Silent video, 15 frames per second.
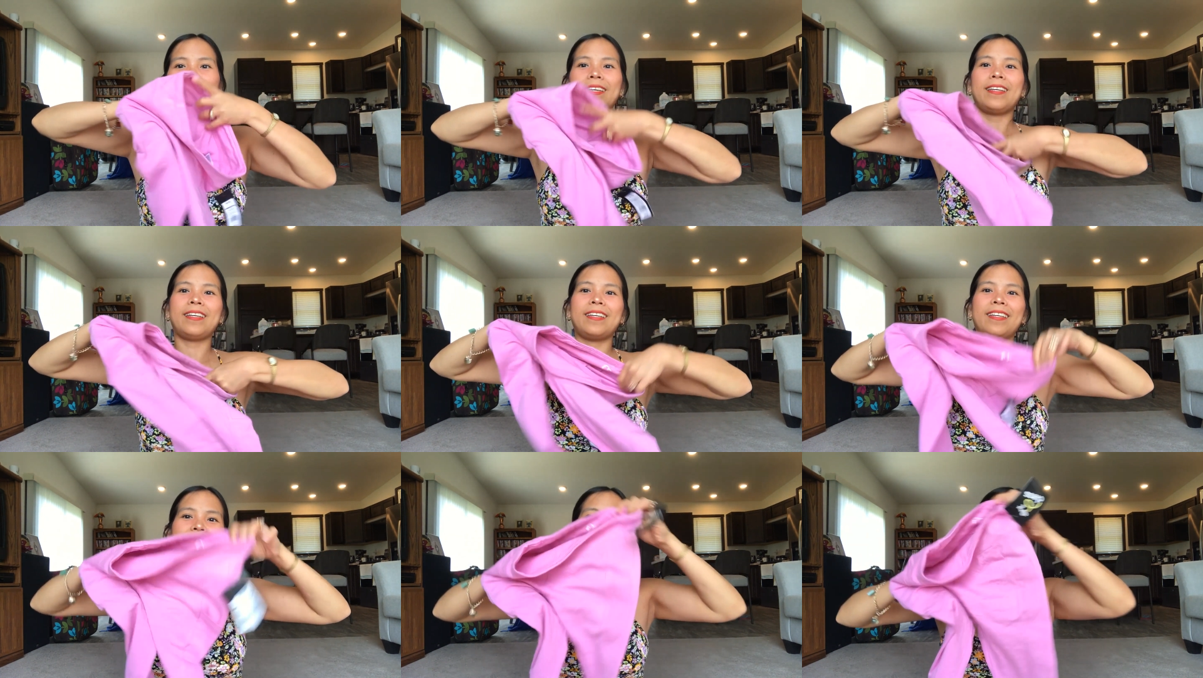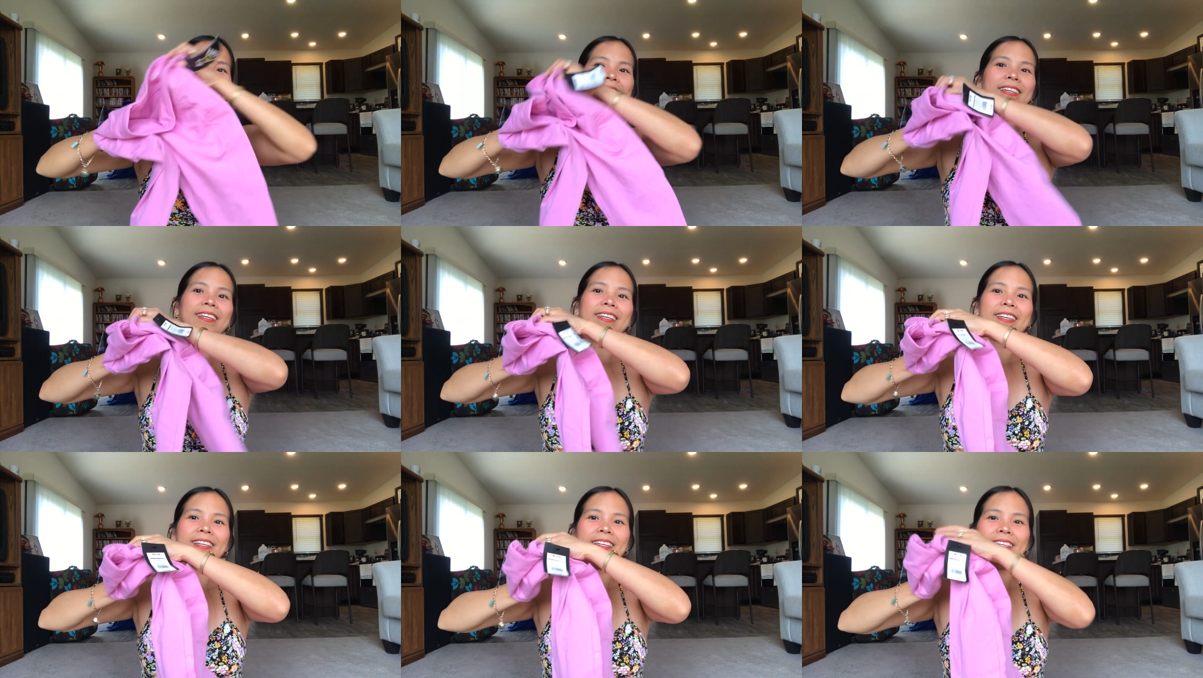
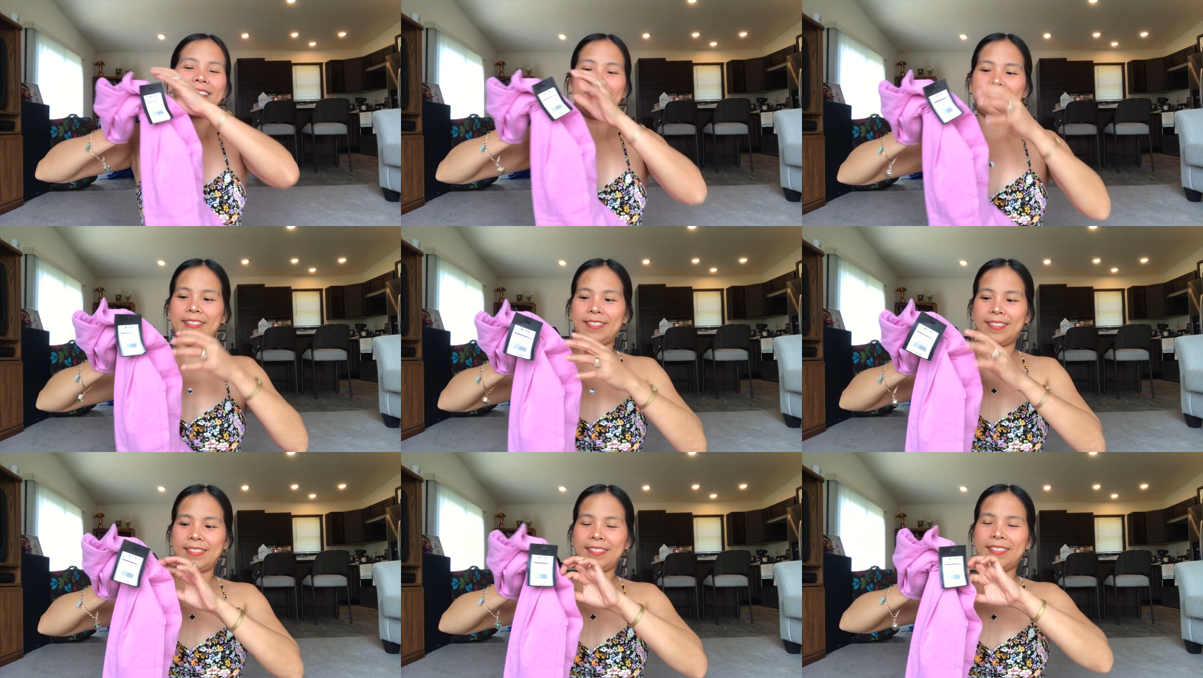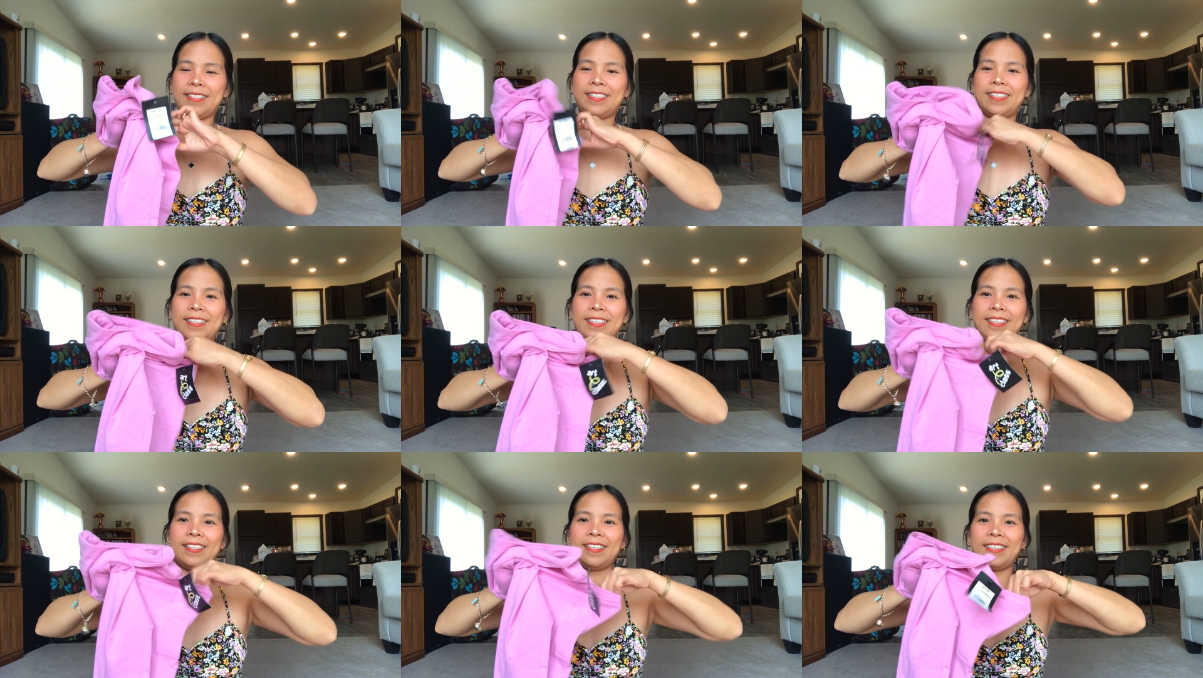
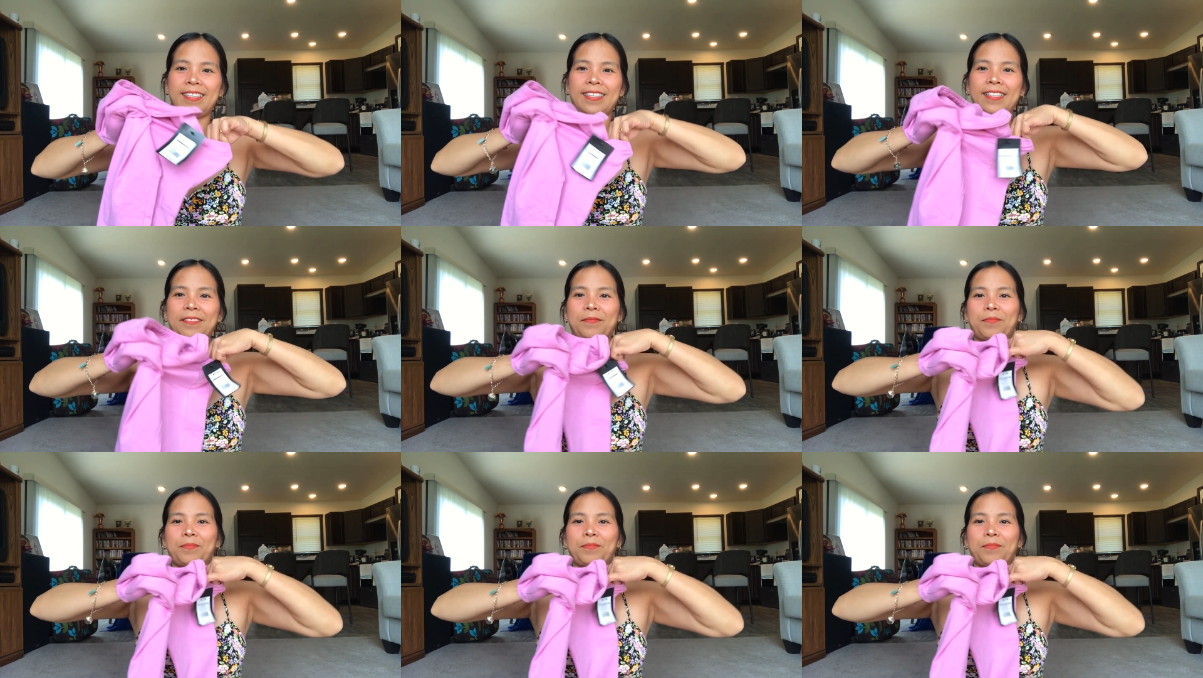Nothing is said.